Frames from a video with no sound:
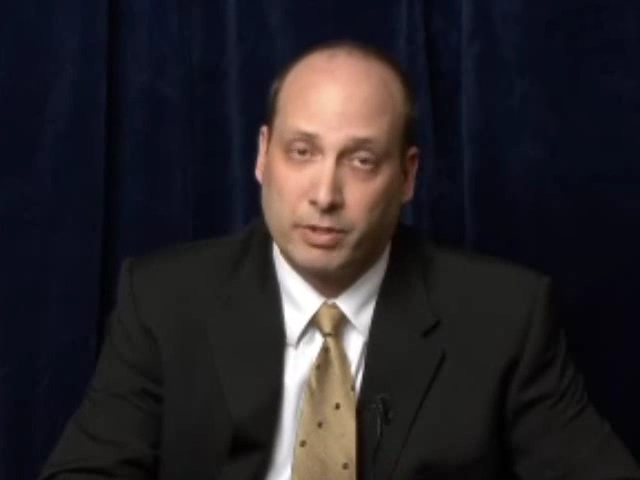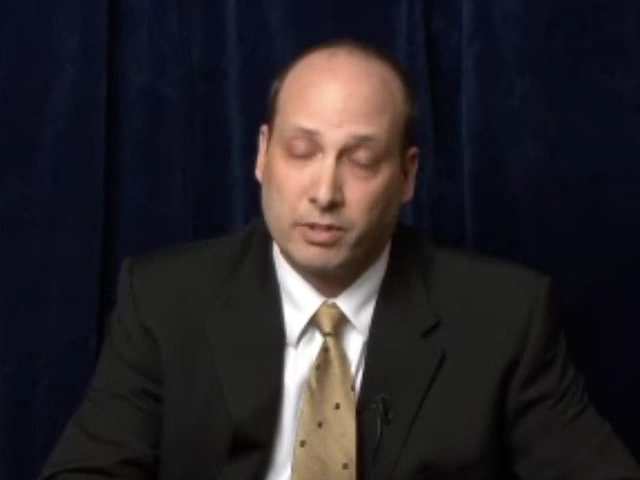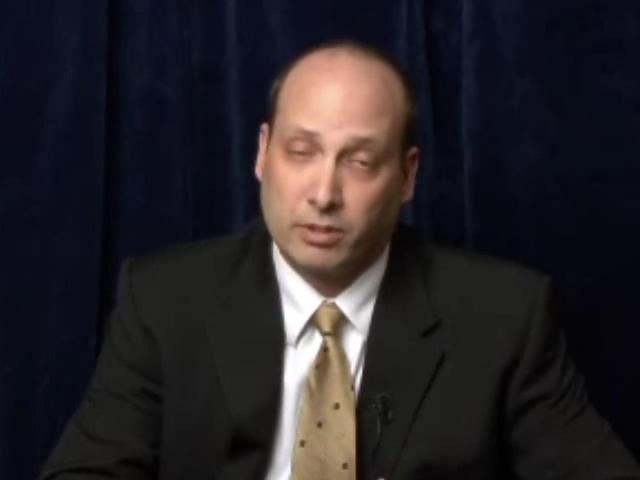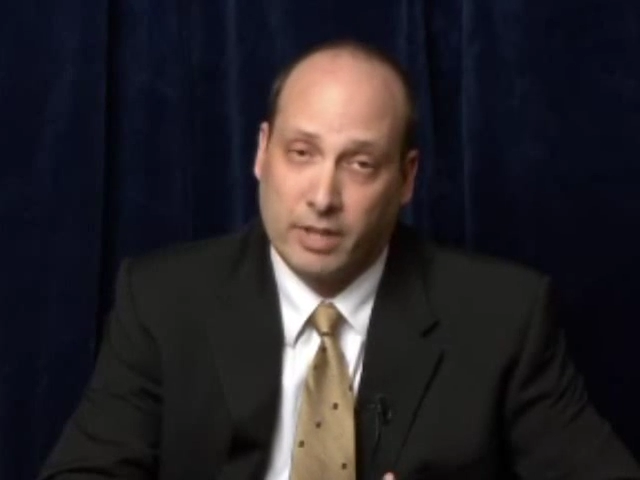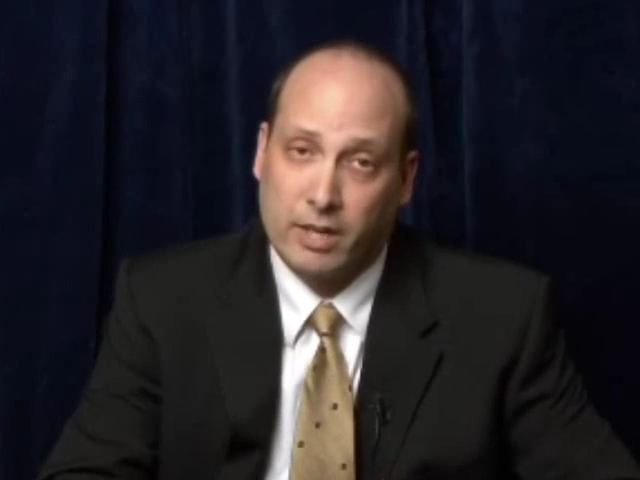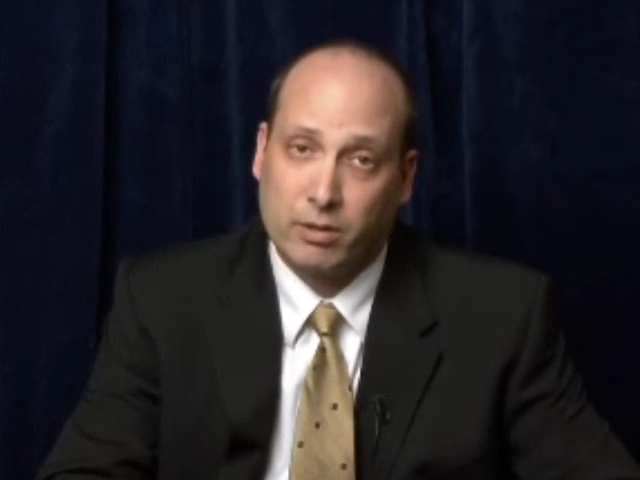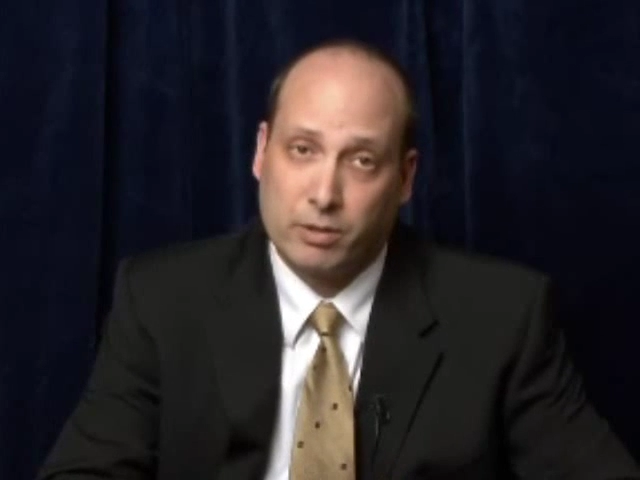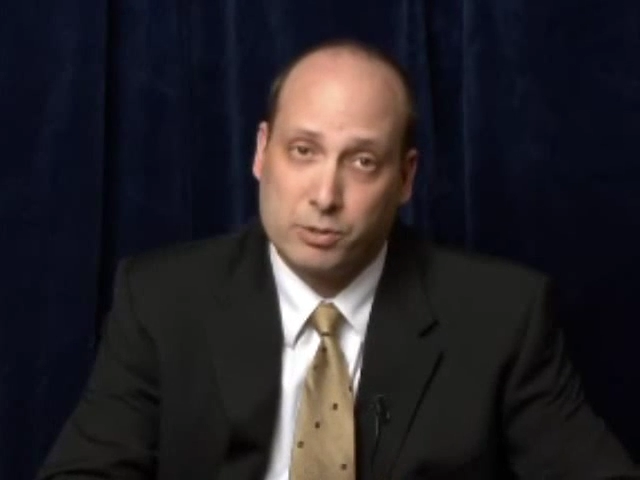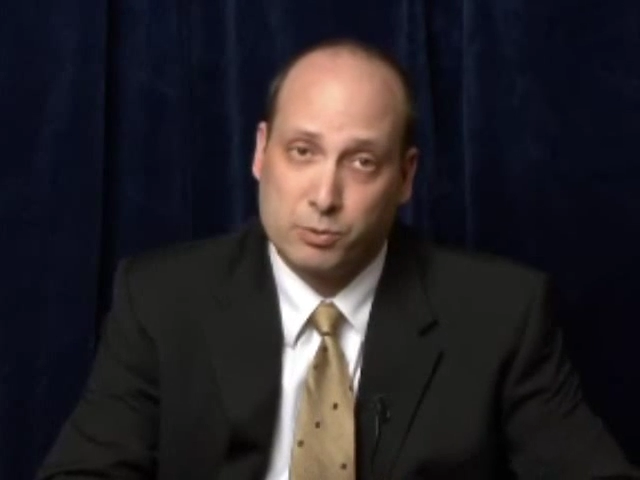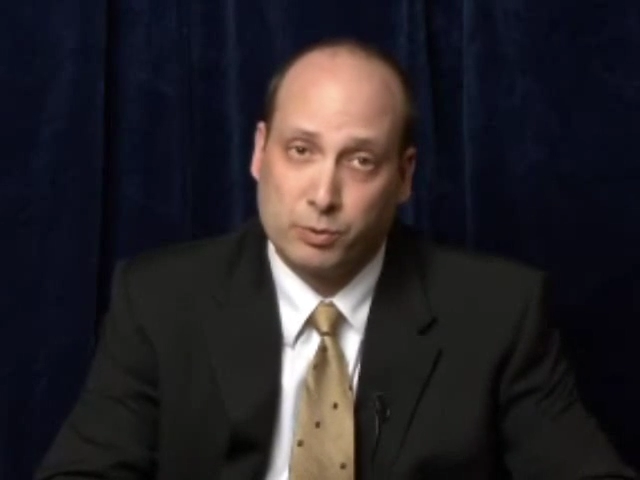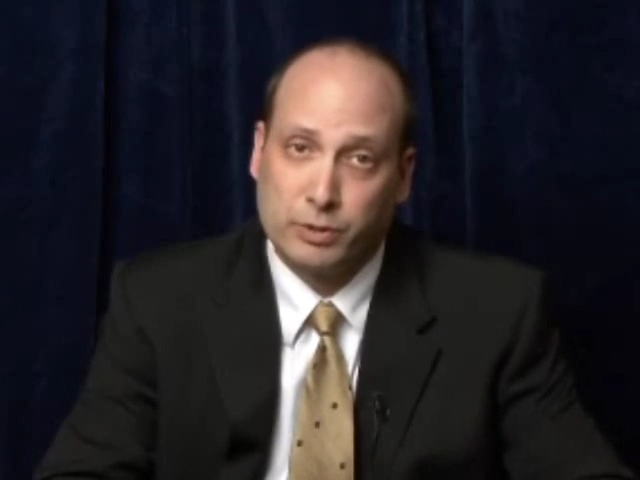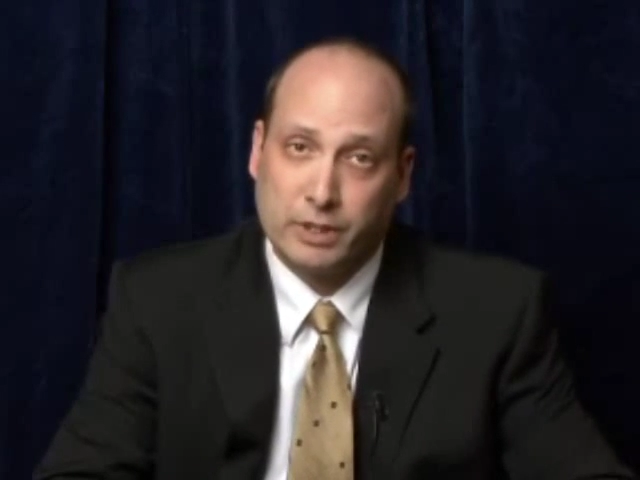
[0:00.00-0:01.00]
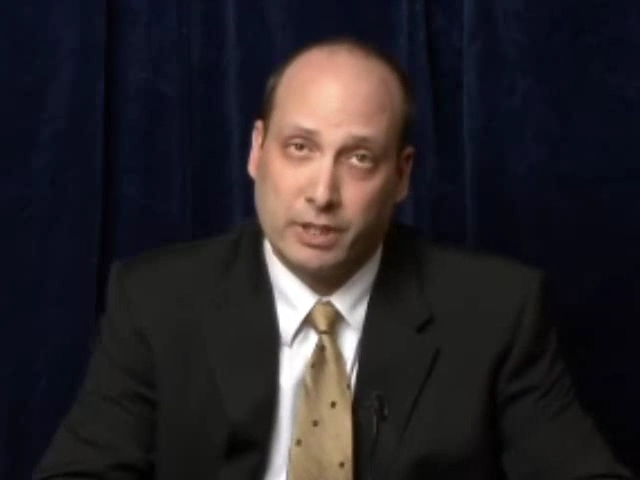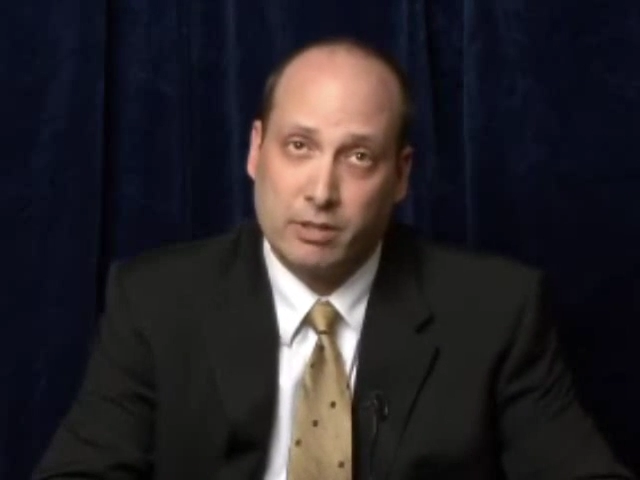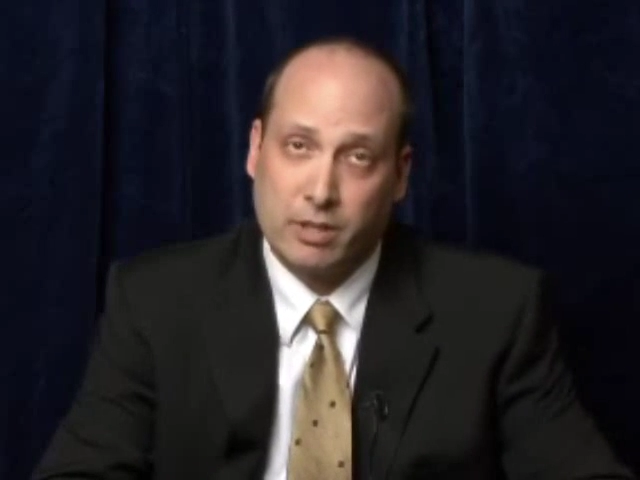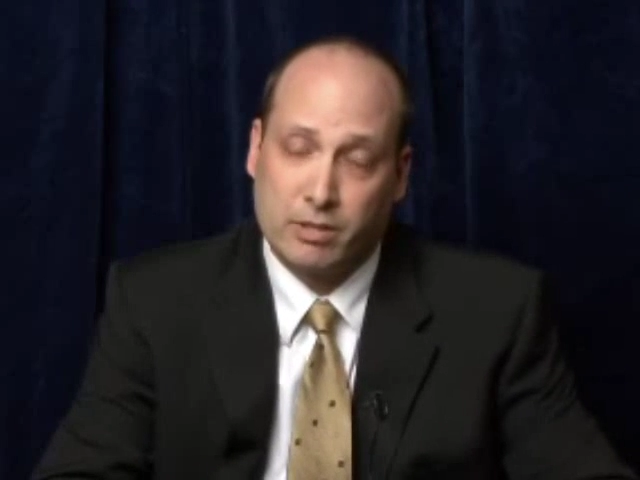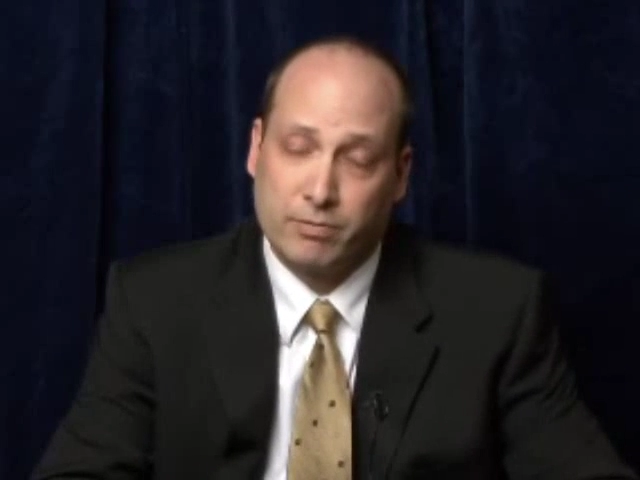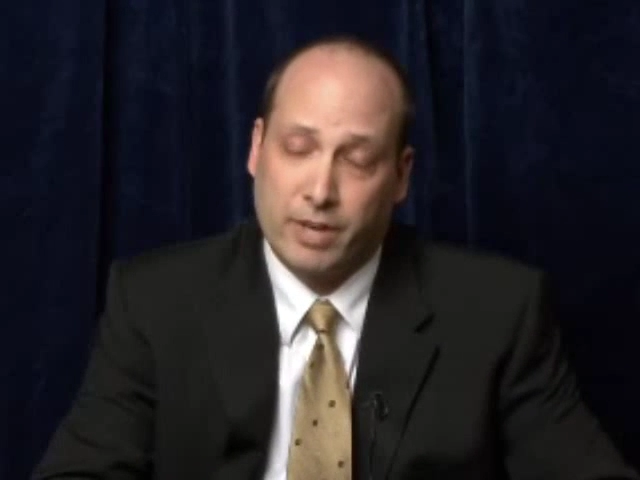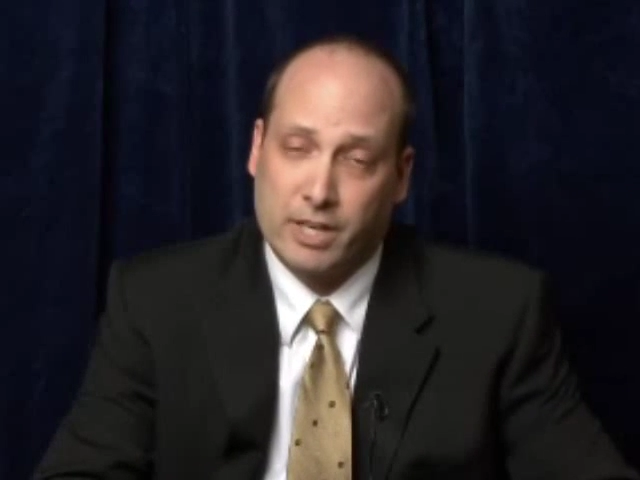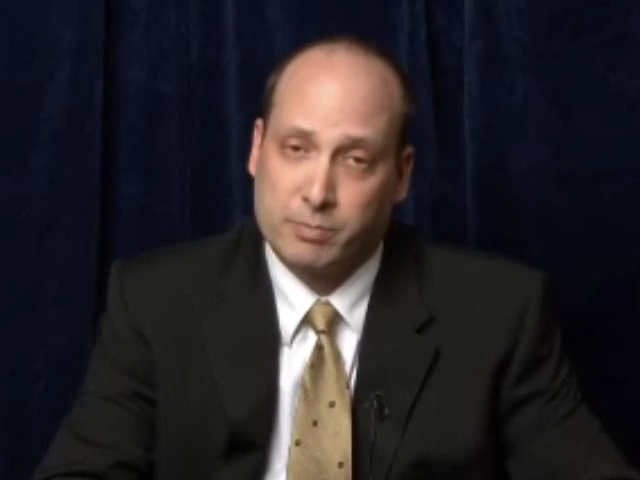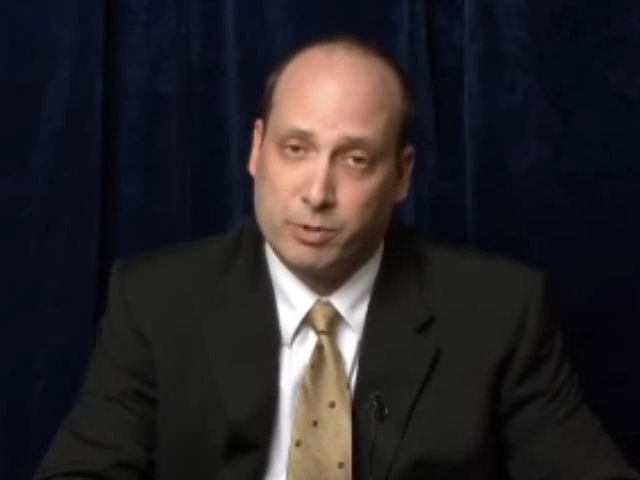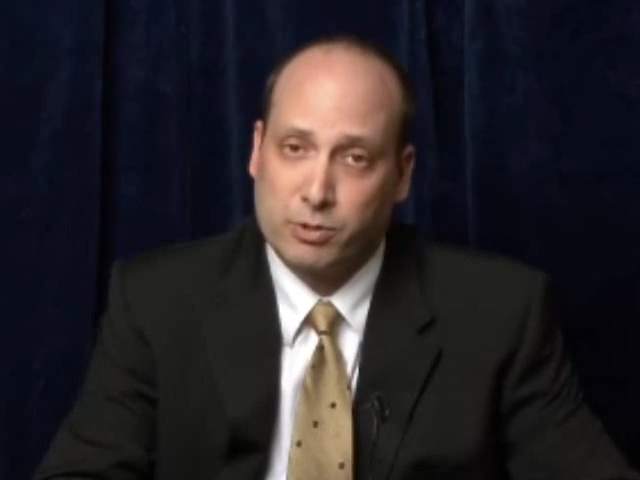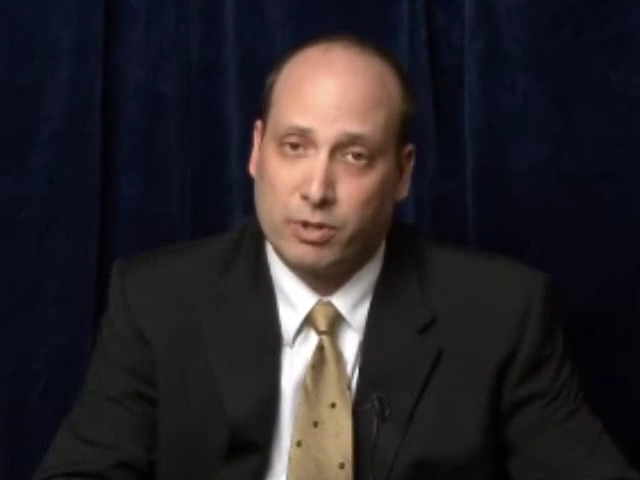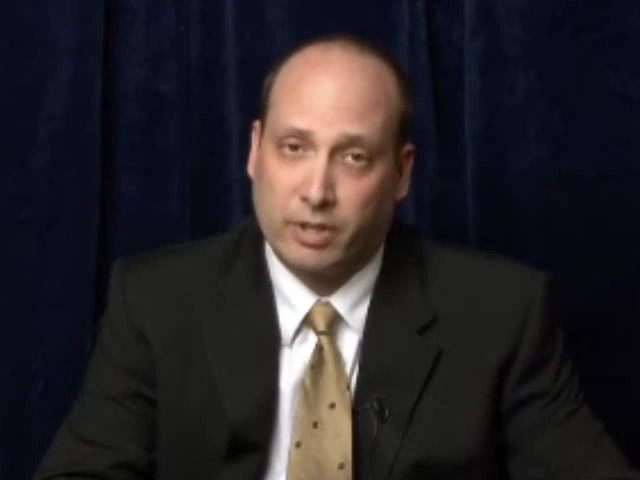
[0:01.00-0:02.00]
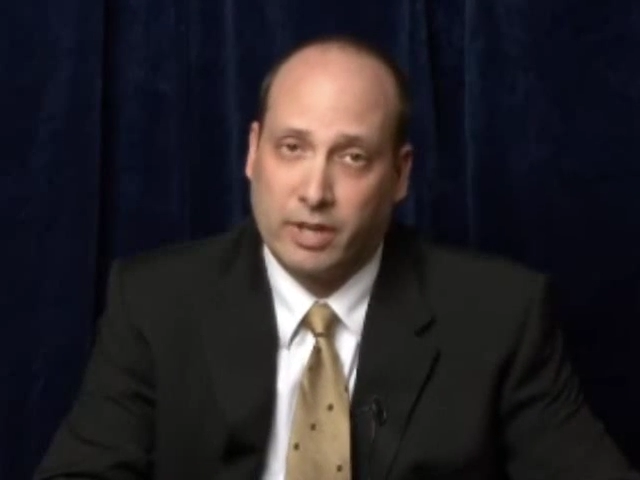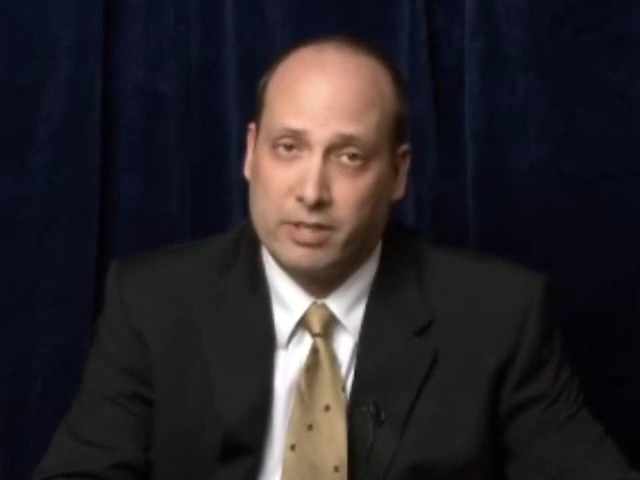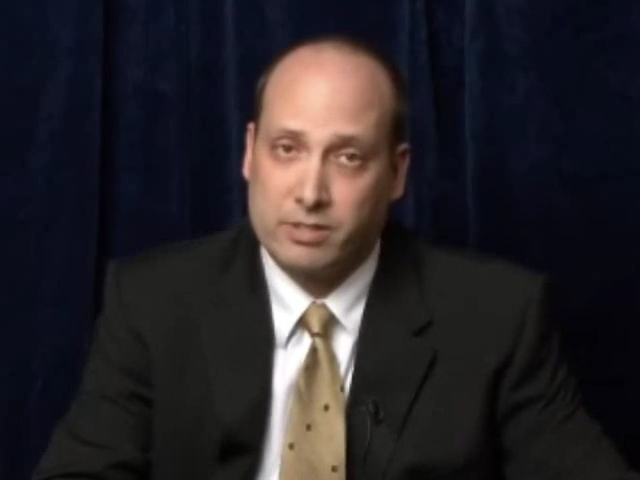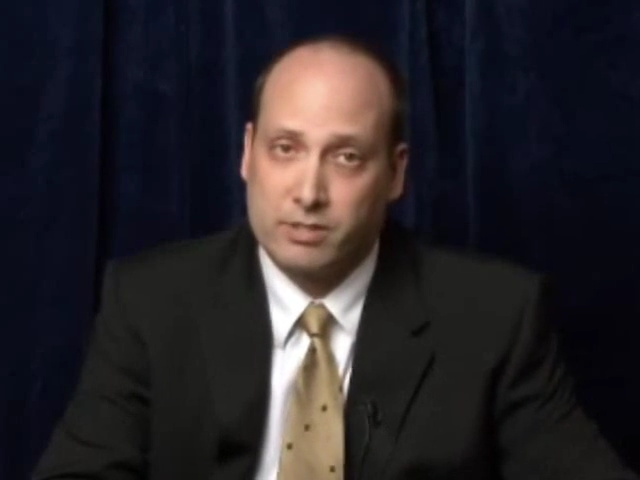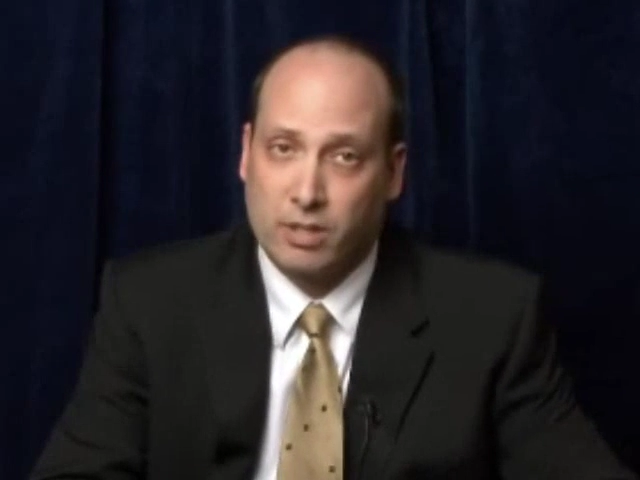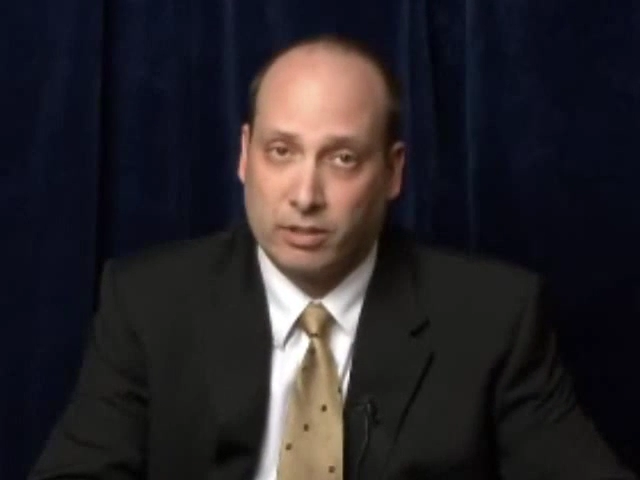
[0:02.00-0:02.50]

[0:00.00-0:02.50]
But the letter is really, in the vast majority of cases,